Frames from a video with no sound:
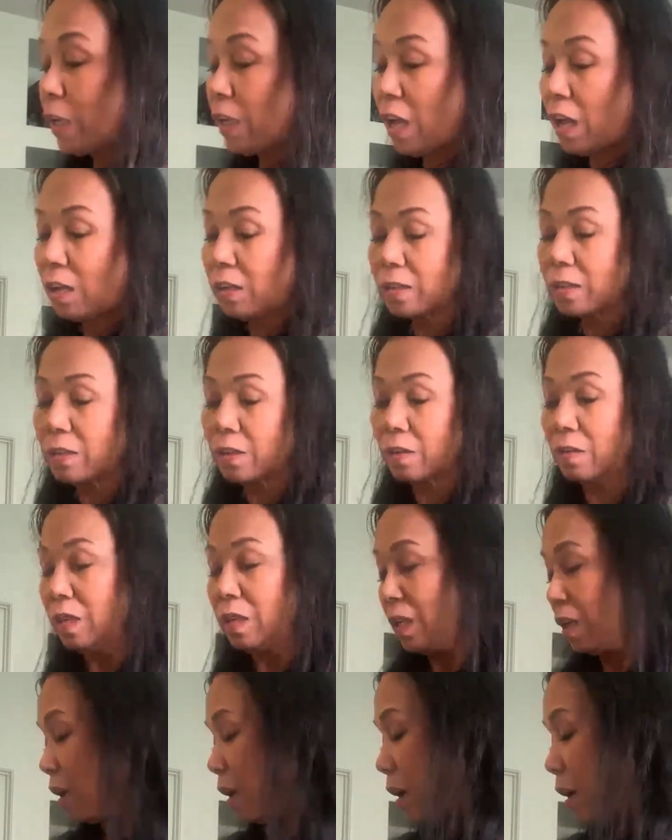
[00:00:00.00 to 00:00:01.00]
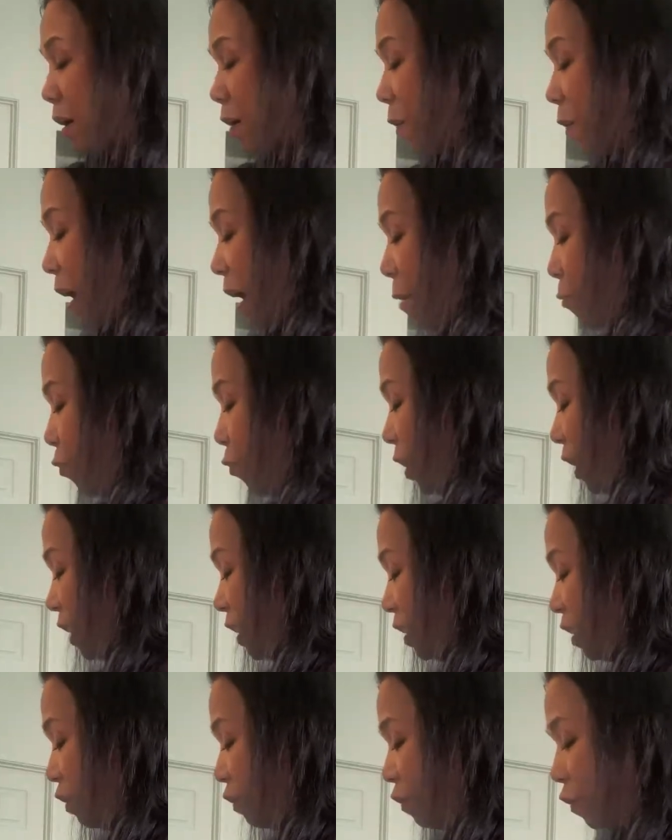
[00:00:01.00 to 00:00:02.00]
also. While I'm
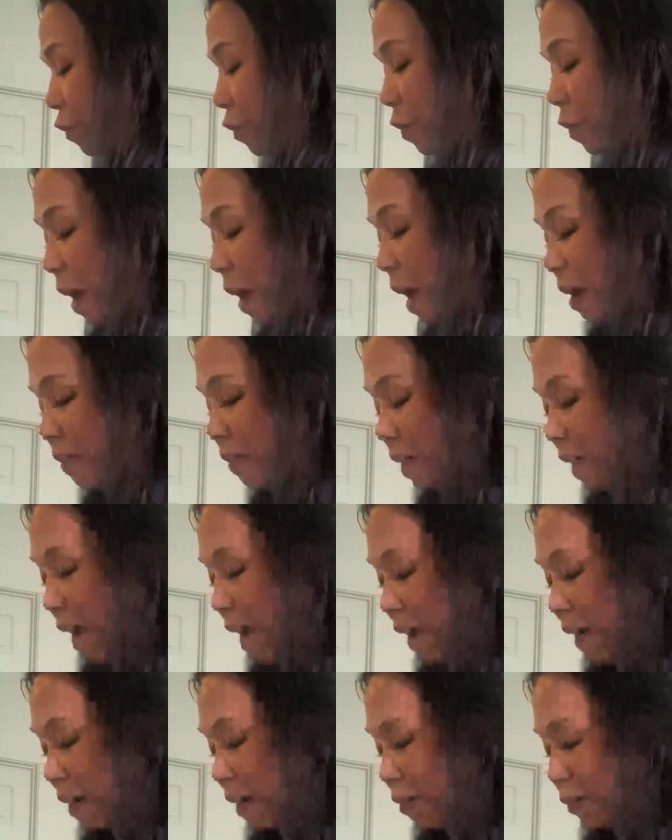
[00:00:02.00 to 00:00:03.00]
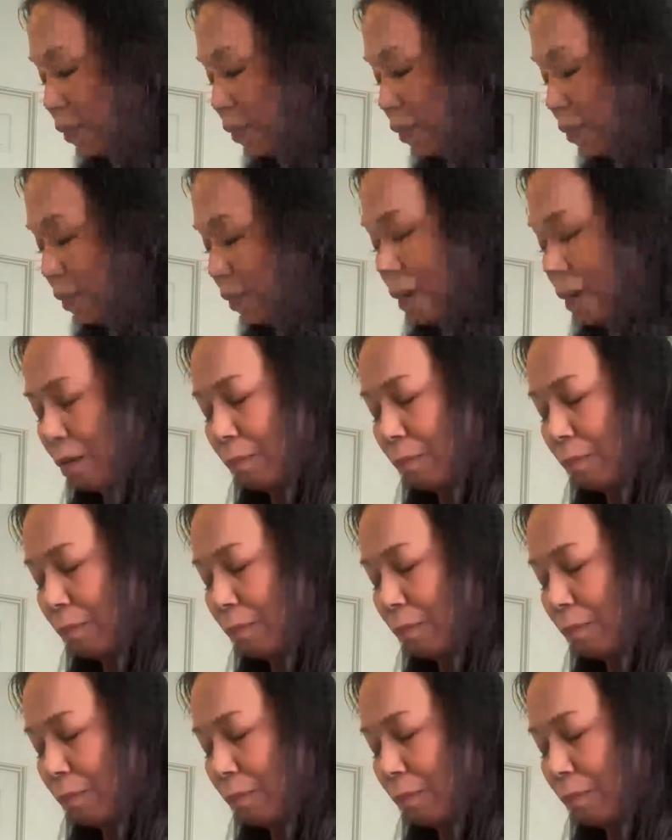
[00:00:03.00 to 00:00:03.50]
waiting for avocado to